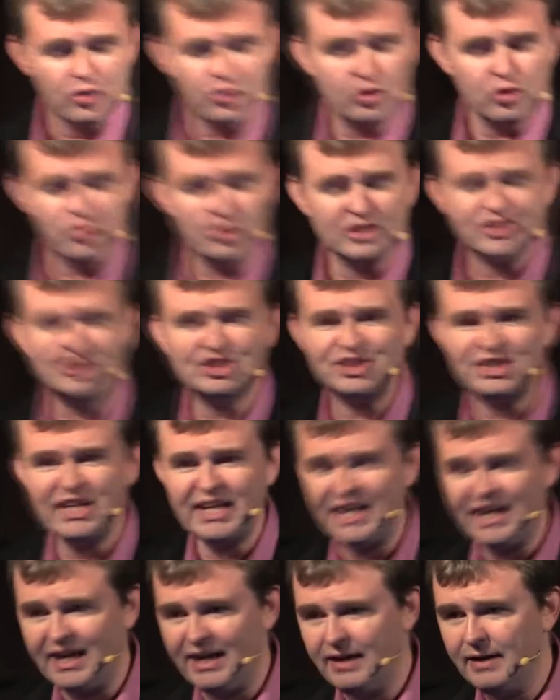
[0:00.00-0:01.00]
through the
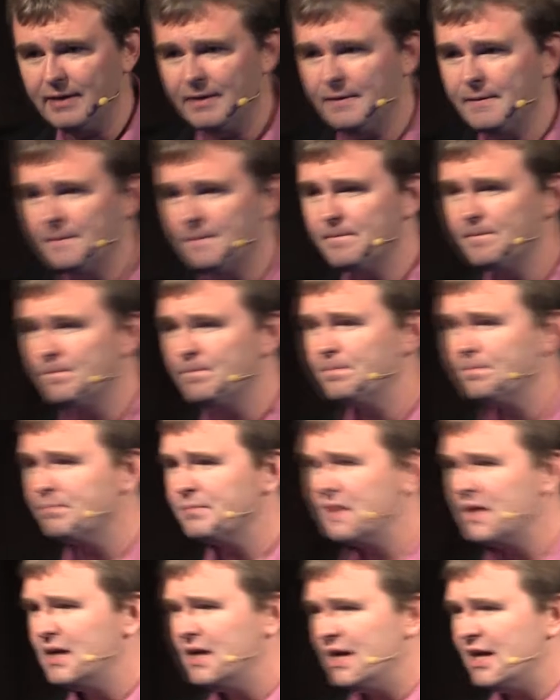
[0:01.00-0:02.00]
city
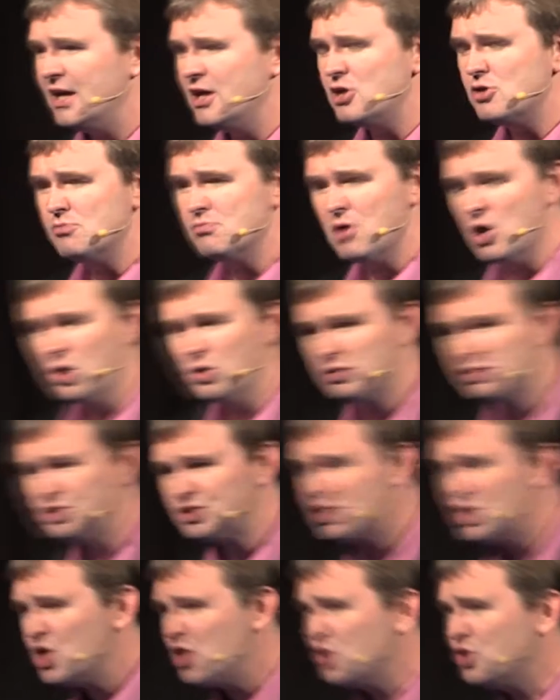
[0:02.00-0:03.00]
in a
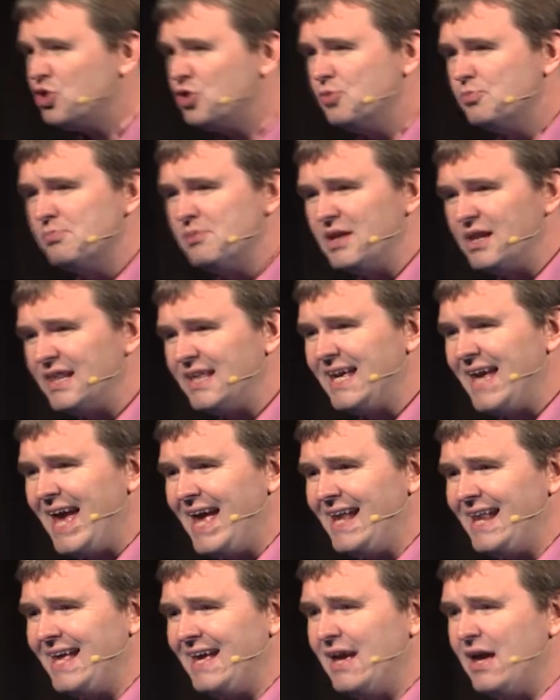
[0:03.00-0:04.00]
most
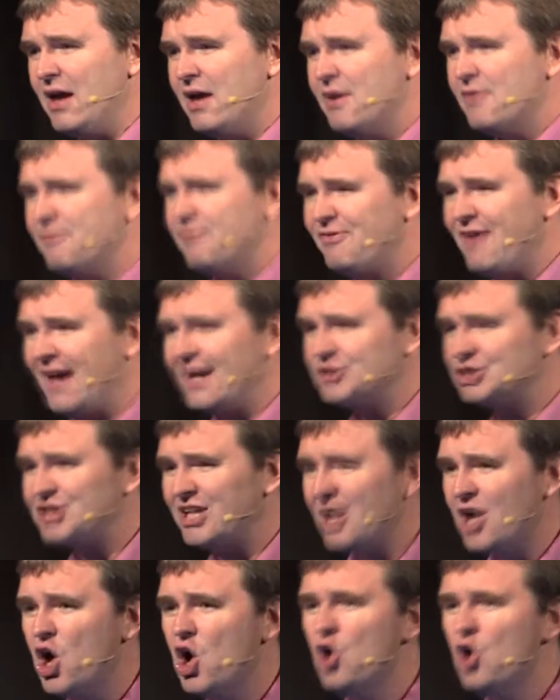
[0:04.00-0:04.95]
humiliating fashion